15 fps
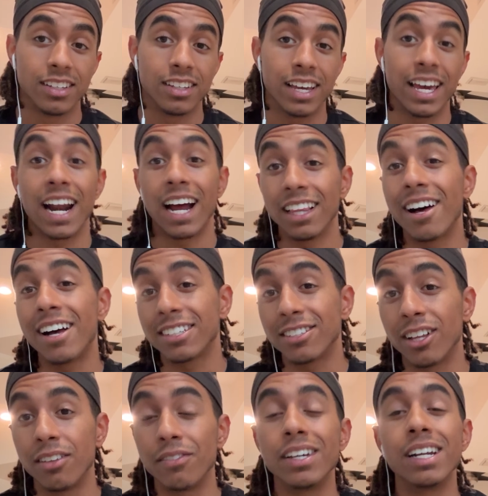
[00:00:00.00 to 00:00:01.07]
and I lost
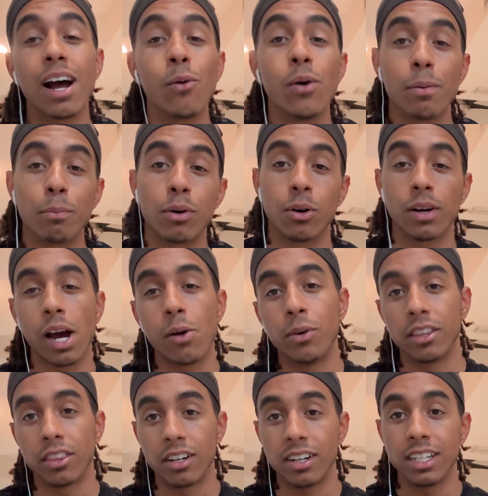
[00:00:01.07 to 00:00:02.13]
all of it and I went broke. I
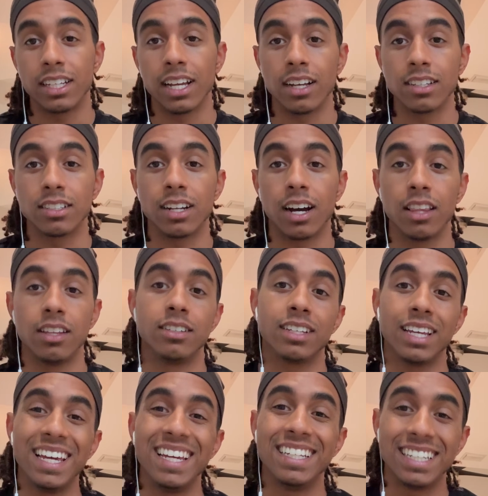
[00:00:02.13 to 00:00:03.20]
went $30,000
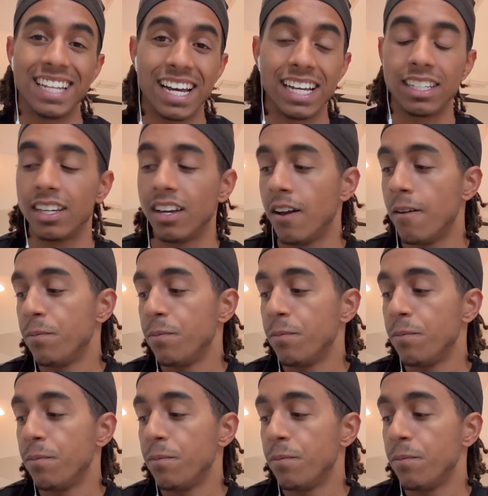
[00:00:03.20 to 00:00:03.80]
in debt.